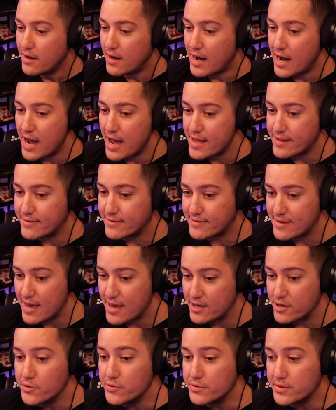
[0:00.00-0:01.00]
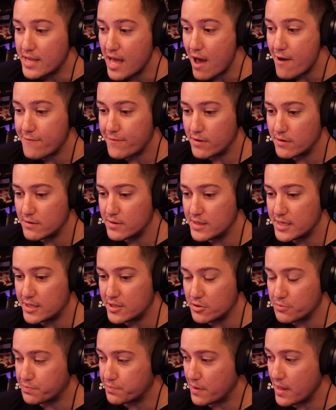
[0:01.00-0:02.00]
I'd say you definitely
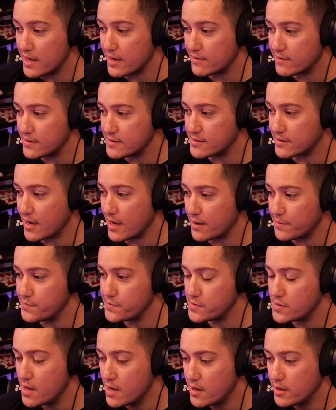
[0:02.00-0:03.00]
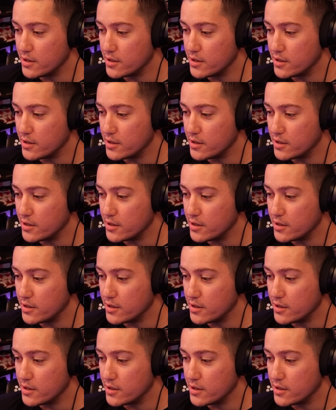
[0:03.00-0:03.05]
could play in these games.